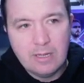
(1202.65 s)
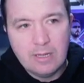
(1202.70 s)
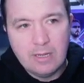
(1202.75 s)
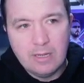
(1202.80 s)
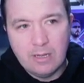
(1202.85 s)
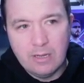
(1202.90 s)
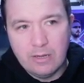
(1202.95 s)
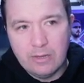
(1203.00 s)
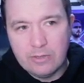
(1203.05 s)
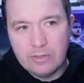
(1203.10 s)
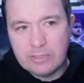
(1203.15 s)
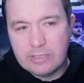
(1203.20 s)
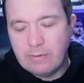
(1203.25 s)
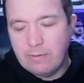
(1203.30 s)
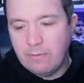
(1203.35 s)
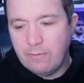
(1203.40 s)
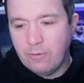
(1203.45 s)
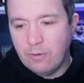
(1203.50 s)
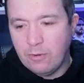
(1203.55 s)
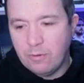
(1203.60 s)
Uh,
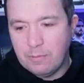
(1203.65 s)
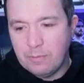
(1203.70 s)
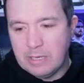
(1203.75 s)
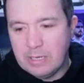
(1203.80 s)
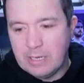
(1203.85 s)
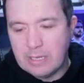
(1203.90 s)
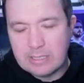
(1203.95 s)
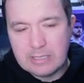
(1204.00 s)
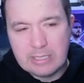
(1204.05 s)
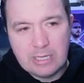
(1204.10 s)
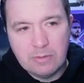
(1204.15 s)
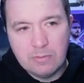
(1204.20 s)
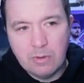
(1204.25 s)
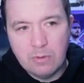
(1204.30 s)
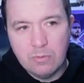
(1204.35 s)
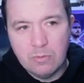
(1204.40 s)
seventy-fourth minute, and I tell you what,